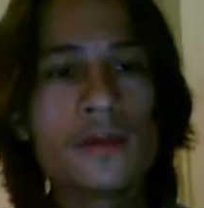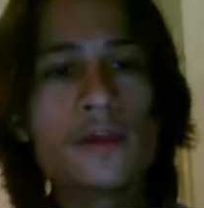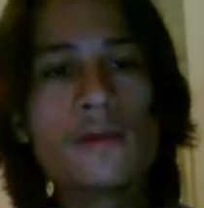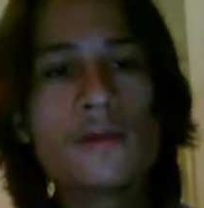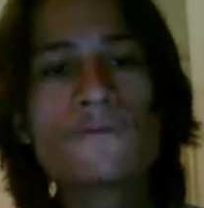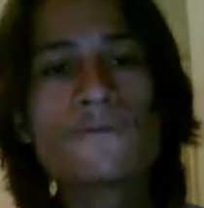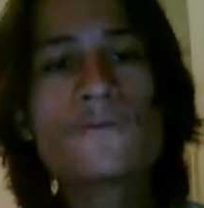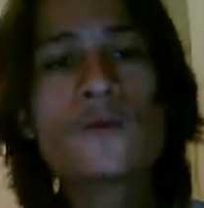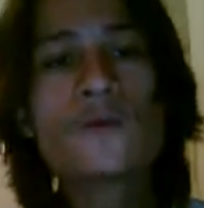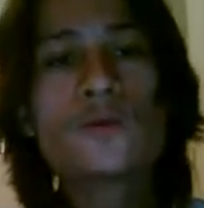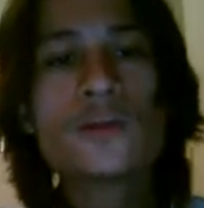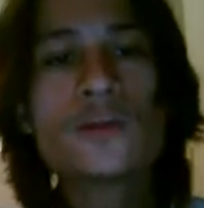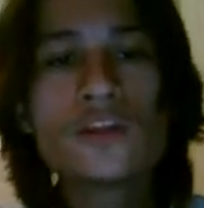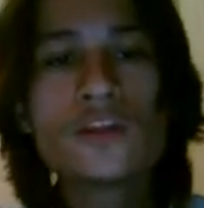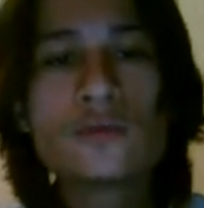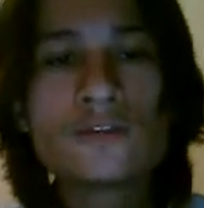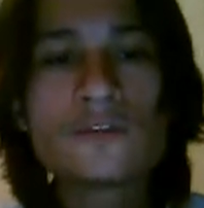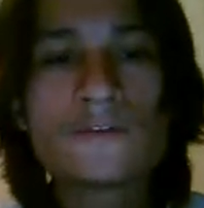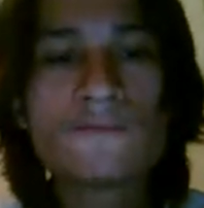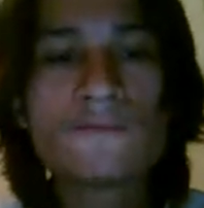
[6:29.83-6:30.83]
If you were to
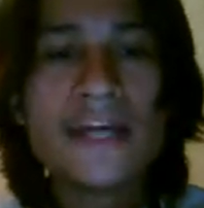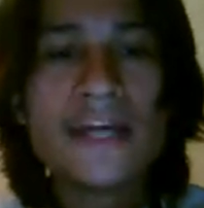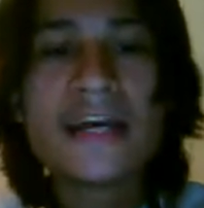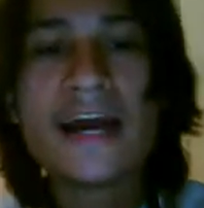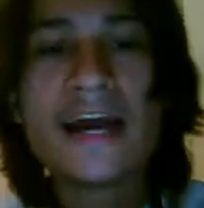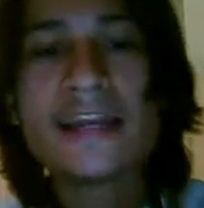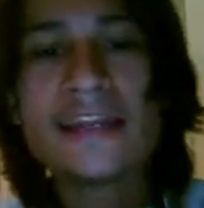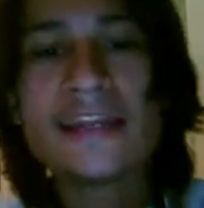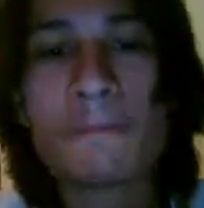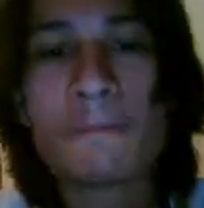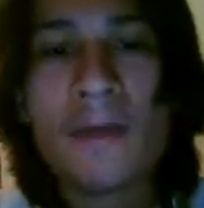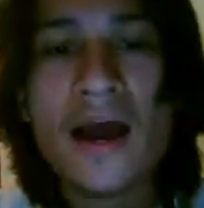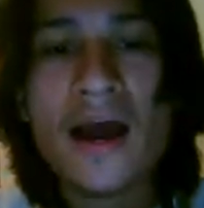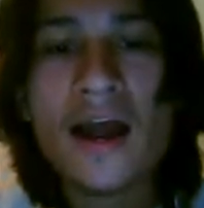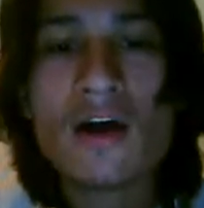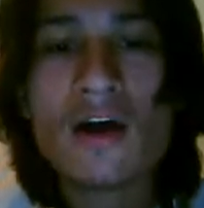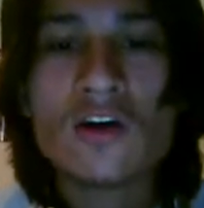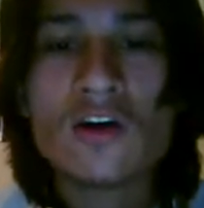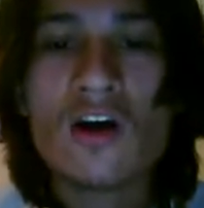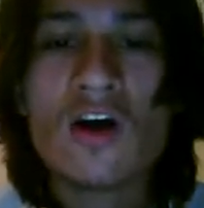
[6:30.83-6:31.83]
use a fake ID to buy
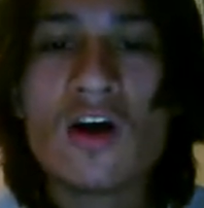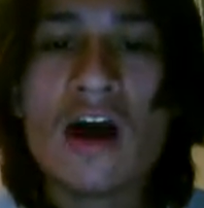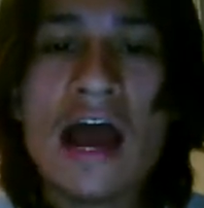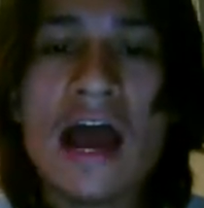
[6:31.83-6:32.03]
alcohol,